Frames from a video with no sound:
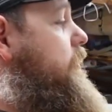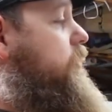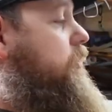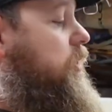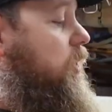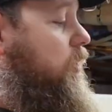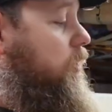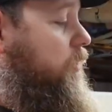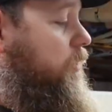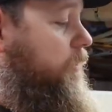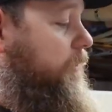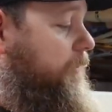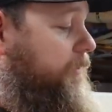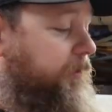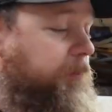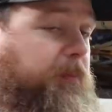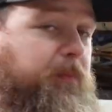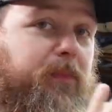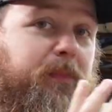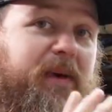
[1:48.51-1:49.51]
So
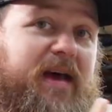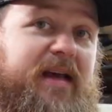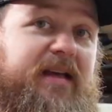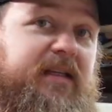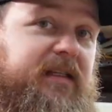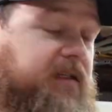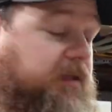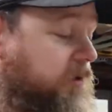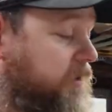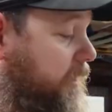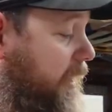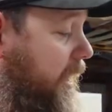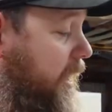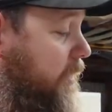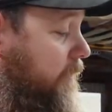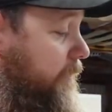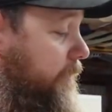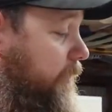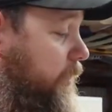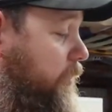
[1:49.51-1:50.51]
the best
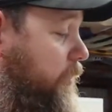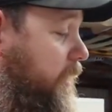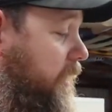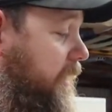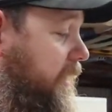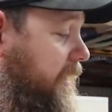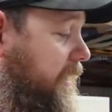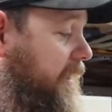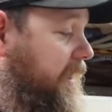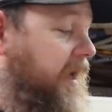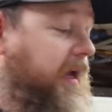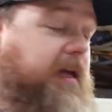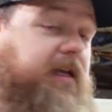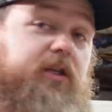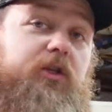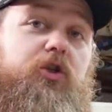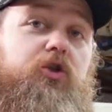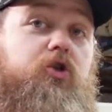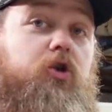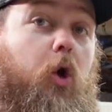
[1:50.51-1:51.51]
airflow we're going to get
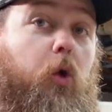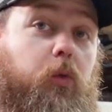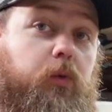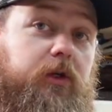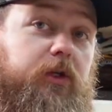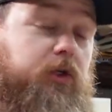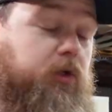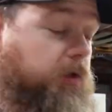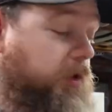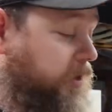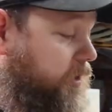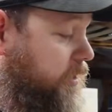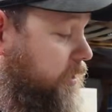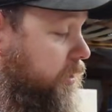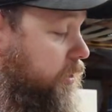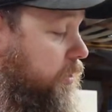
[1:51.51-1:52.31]
is no restrictions.